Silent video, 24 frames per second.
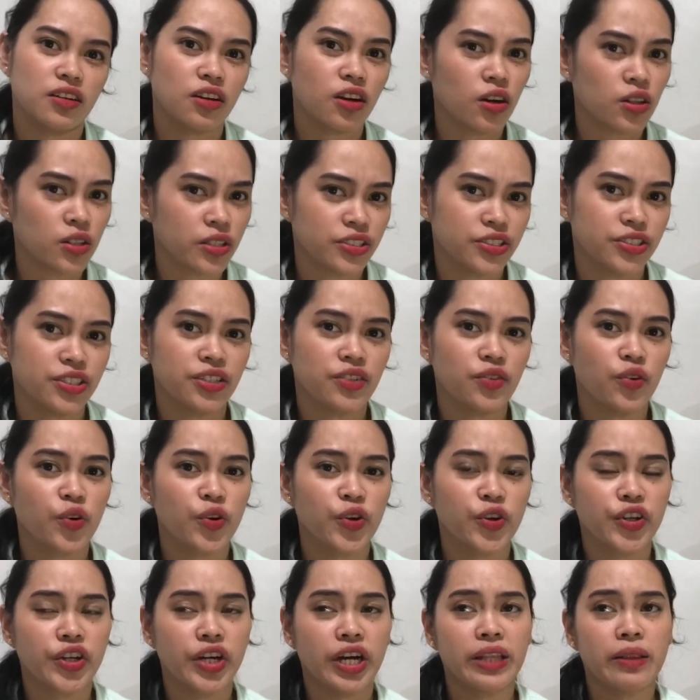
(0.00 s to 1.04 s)
collagen or
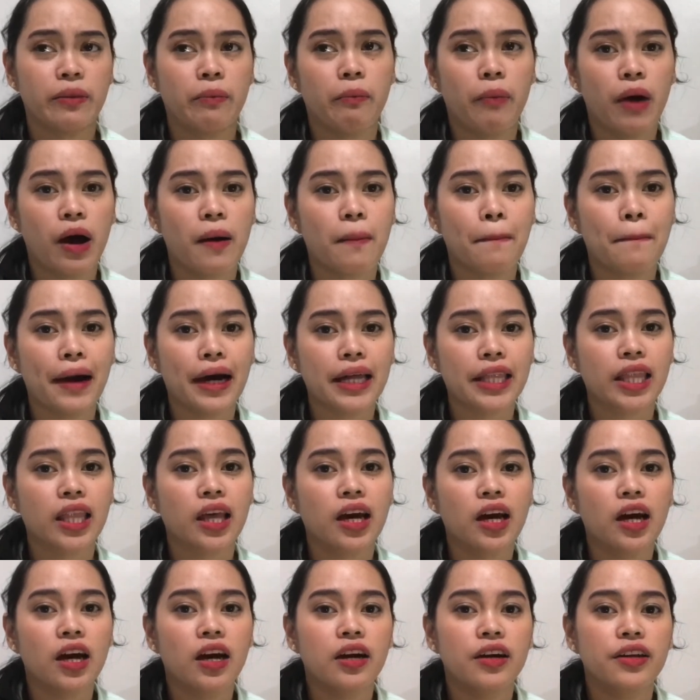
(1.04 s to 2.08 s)
not pa, but
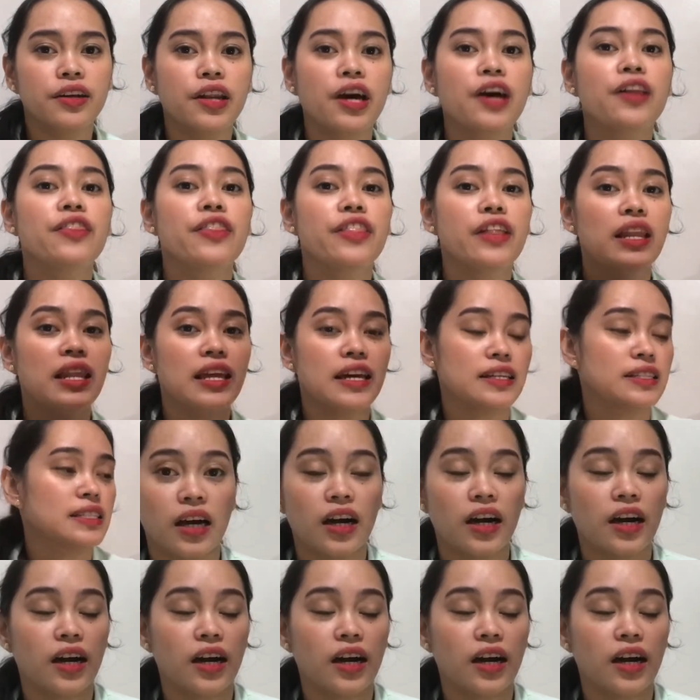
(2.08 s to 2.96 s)
nonetheless,